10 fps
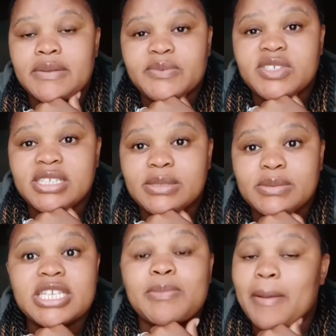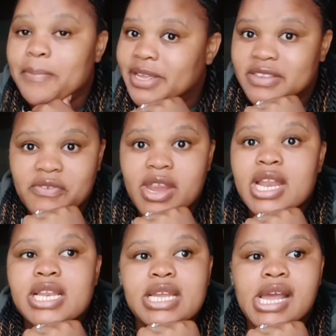she's my best
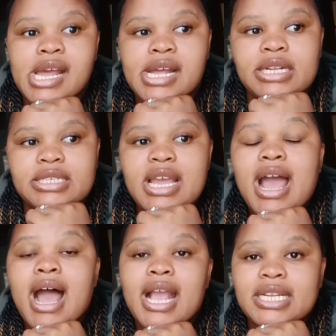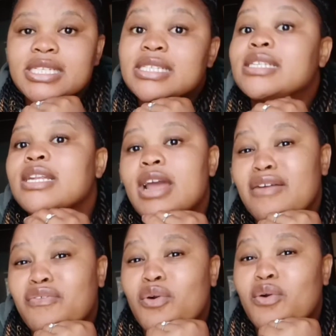friend, and I haven't seen her
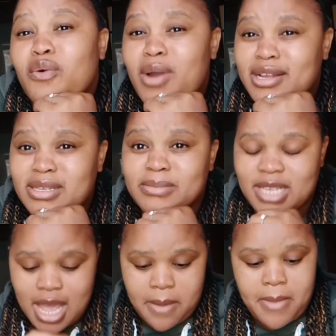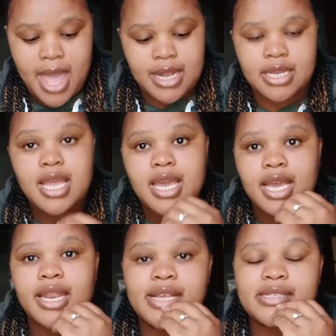for quite some time, and
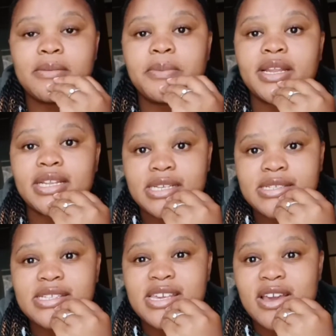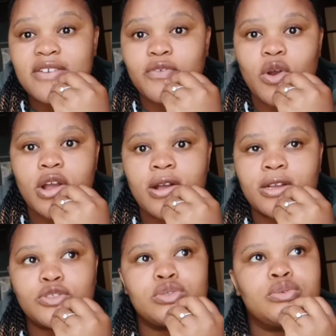it hasn't been an easy year for her
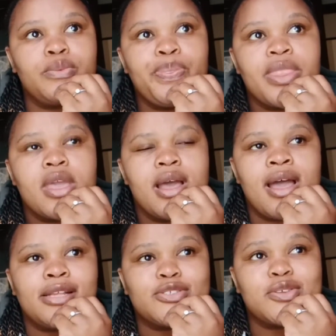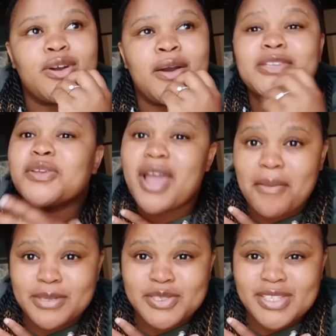too. And so I was so
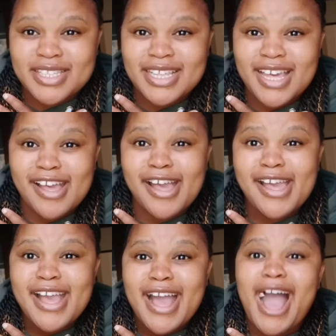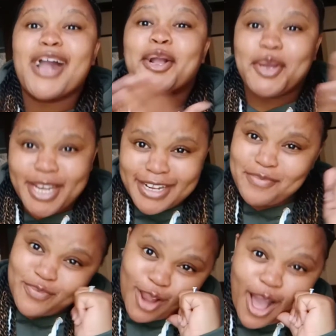happy to see her. I
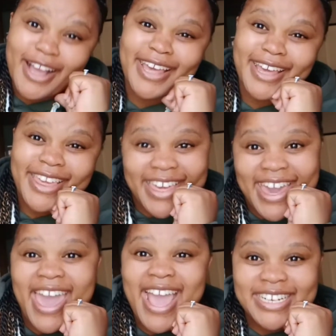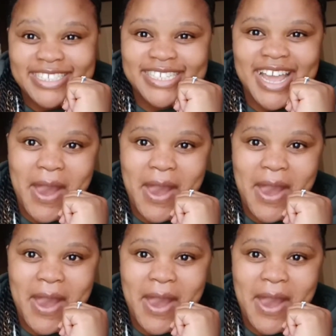couldn't vlog again.